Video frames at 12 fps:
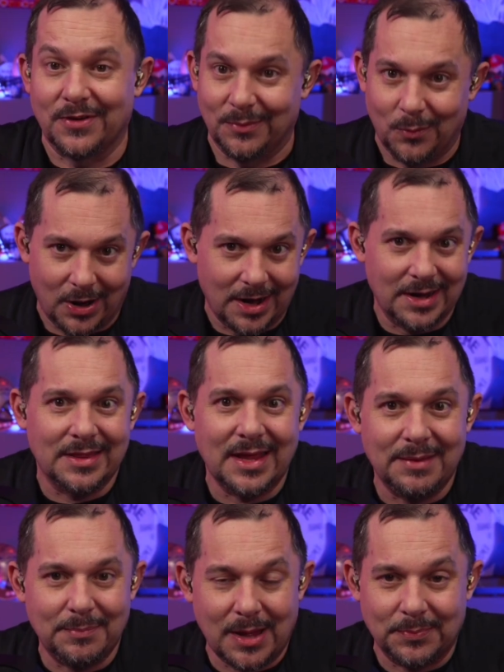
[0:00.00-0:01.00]
Why are they
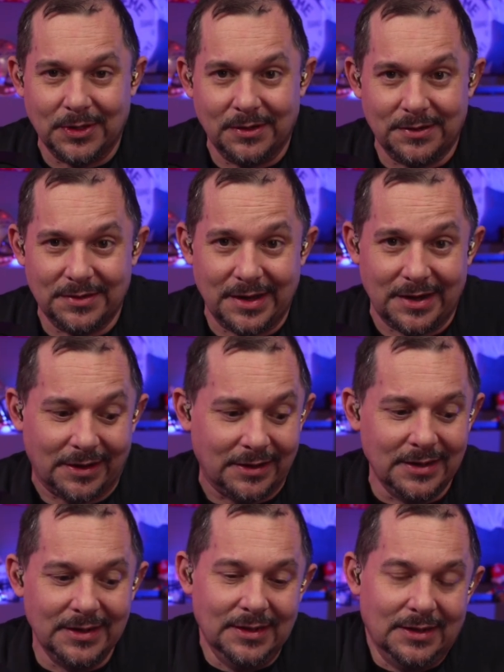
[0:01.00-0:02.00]
popular there? Yeah.
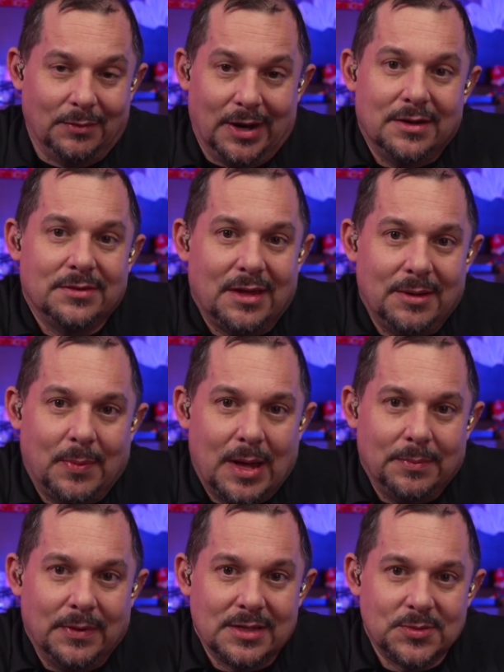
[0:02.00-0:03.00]
Why aren't they
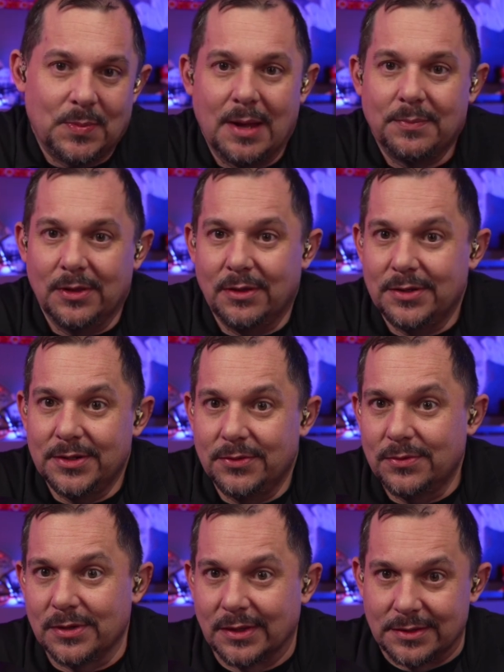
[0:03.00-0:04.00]
as popular in New
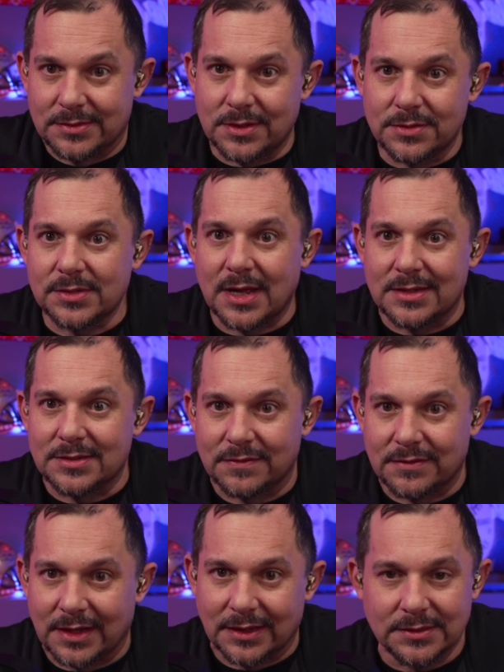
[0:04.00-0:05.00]
Orleans? Those kinds of
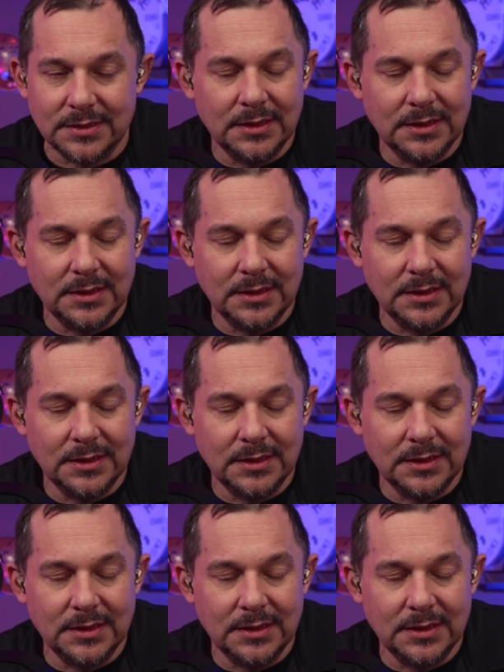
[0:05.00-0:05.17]
things.